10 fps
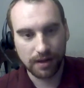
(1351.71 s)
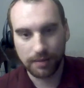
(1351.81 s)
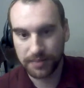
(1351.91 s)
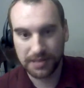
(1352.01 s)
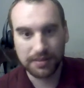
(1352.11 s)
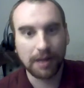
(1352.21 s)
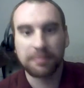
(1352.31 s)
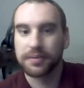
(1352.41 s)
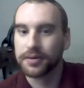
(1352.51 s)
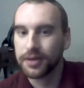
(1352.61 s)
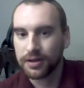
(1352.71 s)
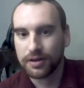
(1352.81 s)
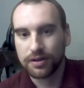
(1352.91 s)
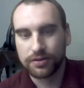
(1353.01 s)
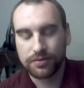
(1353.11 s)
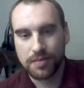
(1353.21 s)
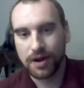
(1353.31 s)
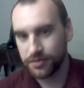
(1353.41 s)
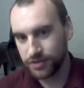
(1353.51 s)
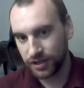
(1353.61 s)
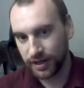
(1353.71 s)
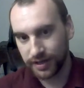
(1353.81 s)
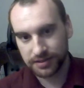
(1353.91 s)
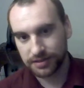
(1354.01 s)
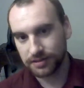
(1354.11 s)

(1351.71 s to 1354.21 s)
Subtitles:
bebop, through modern jazz,